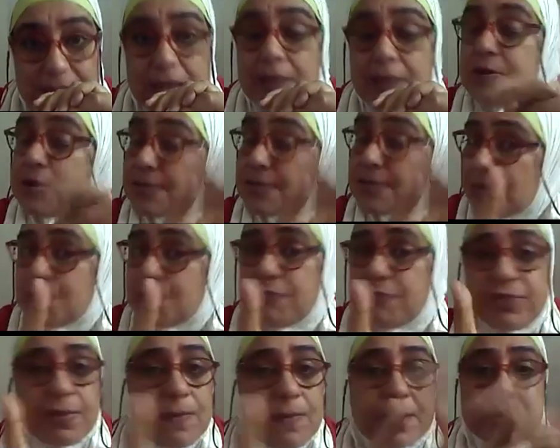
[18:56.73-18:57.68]
and some of
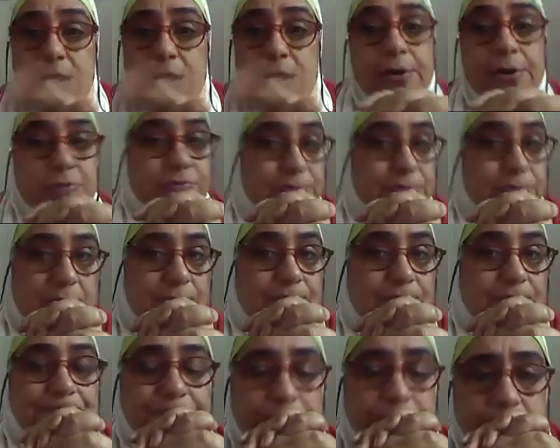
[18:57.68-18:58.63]
them are Arab,
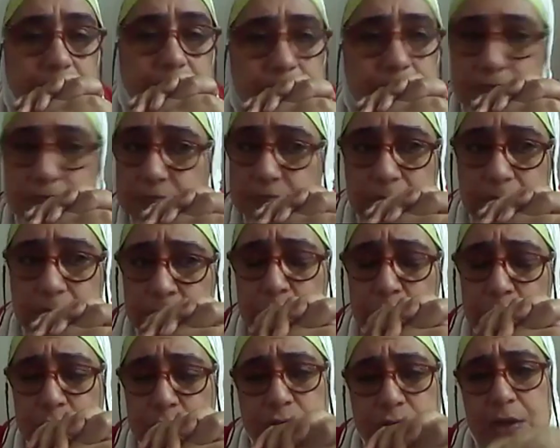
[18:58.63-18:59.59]

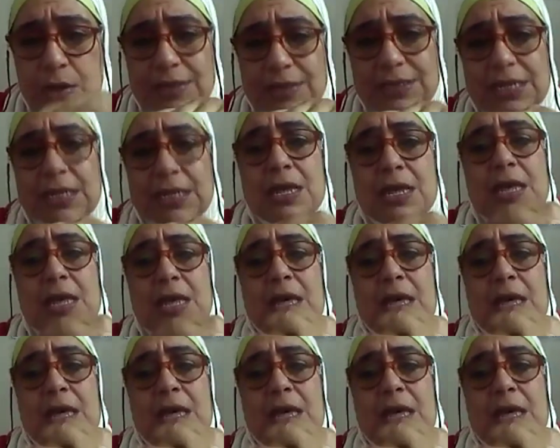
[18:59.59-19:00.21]
not only